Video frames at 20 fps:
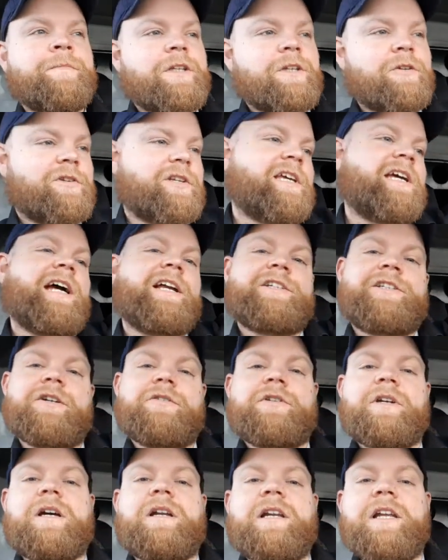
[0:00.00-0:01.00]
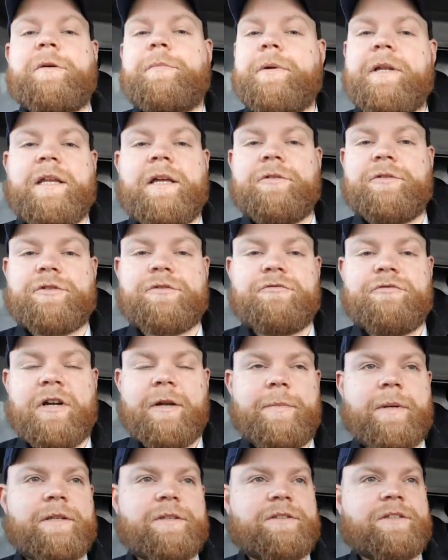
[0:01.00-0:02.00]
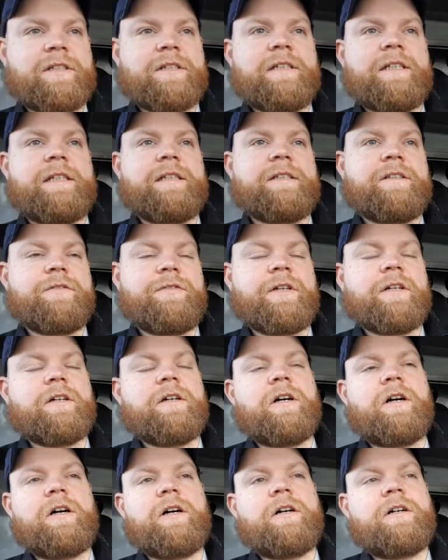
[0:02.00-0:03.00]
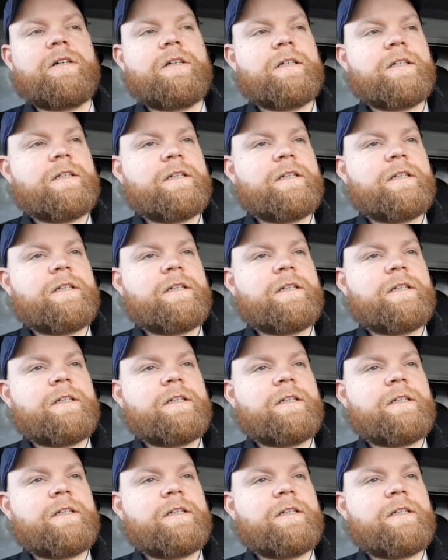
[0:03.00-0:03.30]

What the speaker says: you'd catch it on a clip and they'll just rip instantly, and you think, oh,